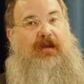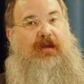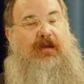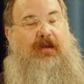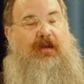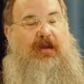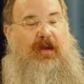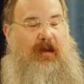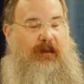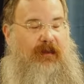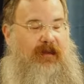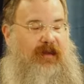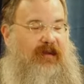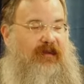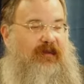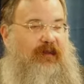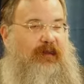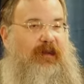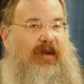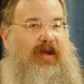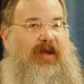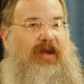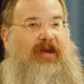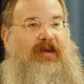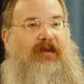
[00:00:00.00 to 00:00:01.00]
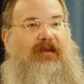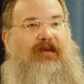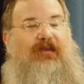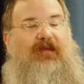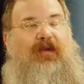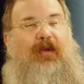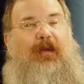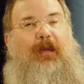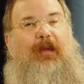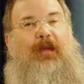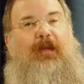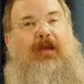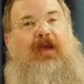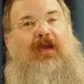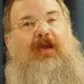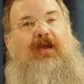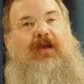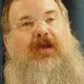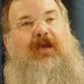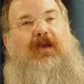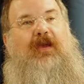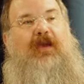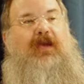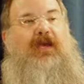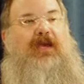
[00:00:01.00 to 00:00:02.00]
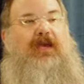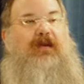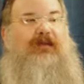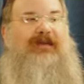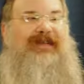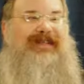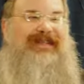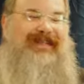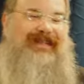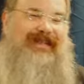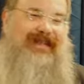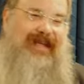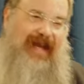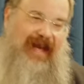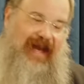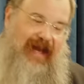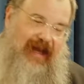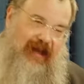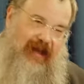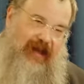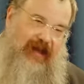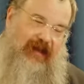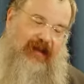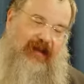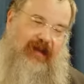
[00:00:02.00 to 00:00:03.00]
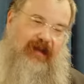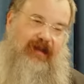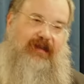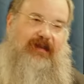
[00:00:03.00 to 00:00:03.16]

the Rebbe explains, he was telling the